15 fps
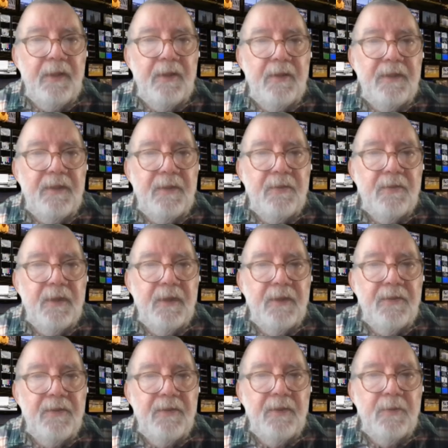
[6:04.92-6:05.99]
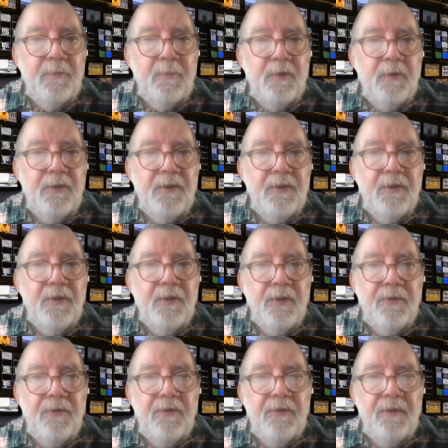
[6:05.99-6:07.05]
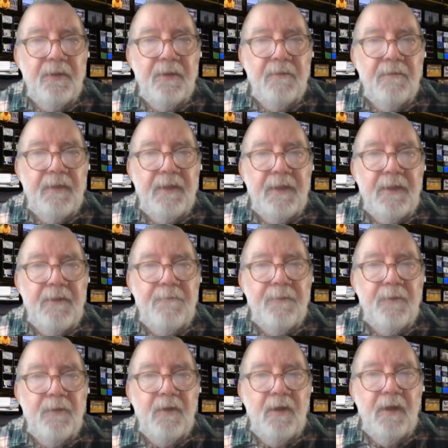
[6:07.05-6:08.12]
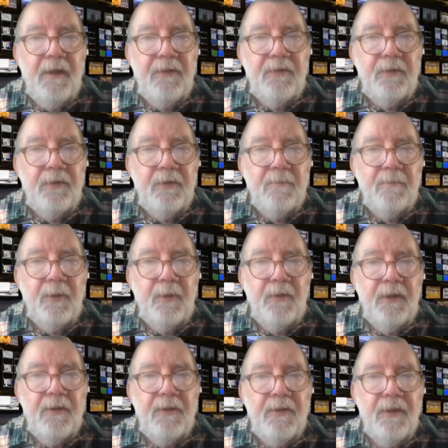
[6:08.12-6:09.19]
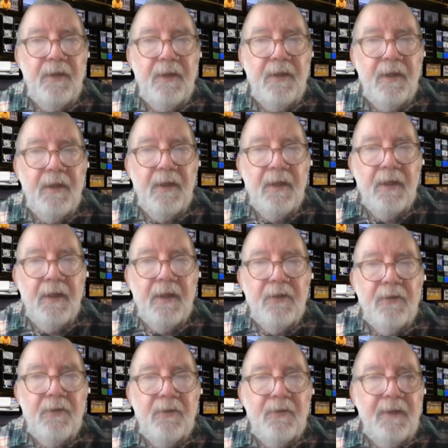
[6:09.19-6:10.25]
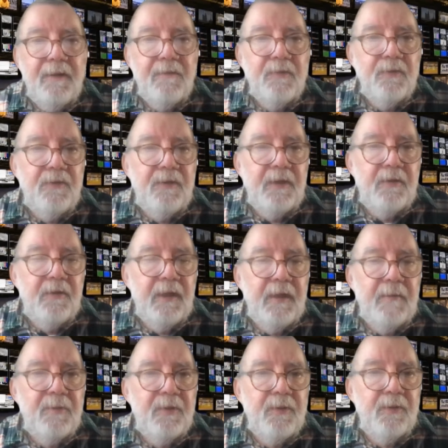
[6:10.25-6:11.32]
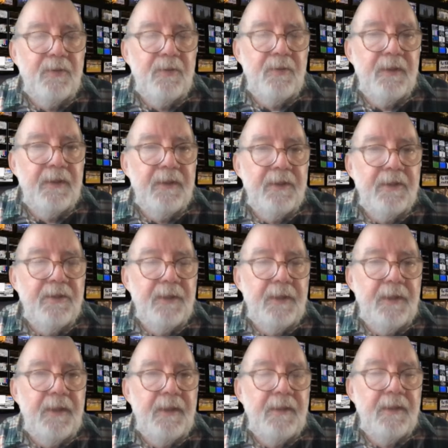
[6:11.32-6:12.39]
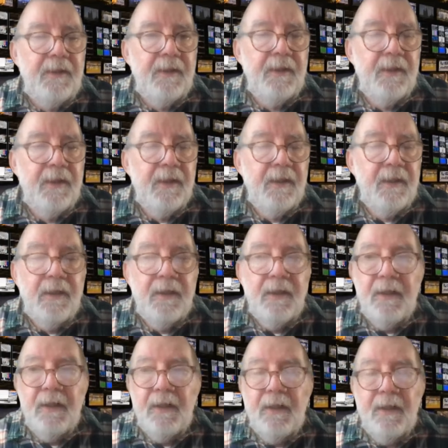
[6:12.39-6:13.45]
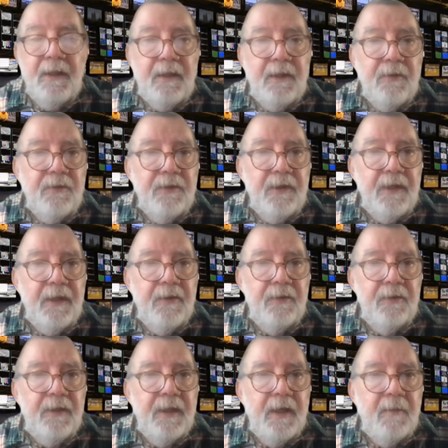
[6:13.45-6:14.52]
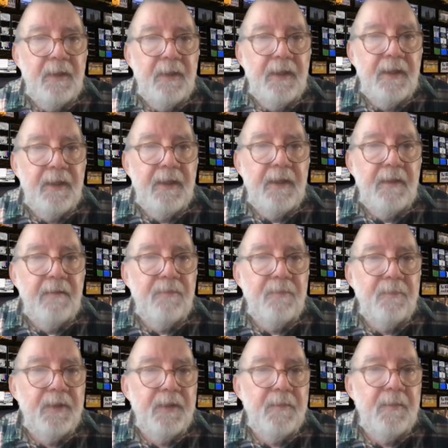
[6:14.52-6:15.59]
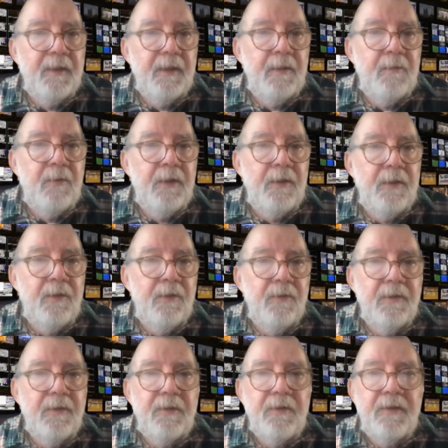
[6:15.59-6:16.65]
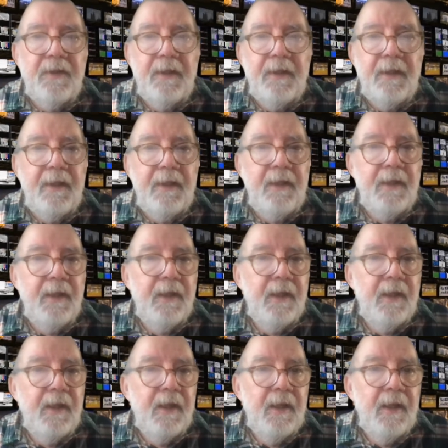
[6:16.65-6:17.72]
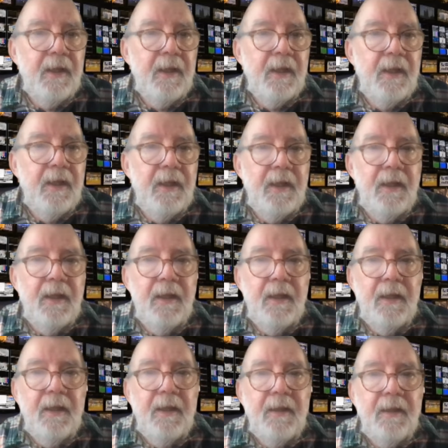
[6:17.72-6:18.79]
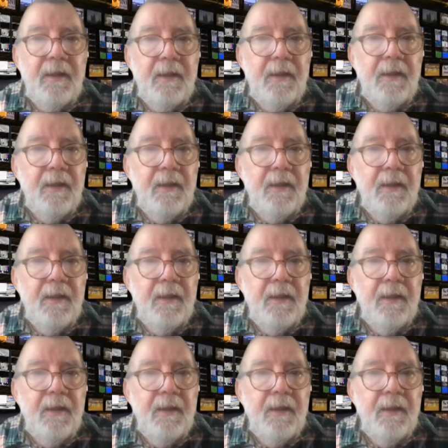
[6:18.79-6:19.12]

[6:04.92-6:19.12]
energy crisis has pushed the cost of key fertilizer components to levels that are absolutely insane. Here's another comment I have from something I read earlier today. The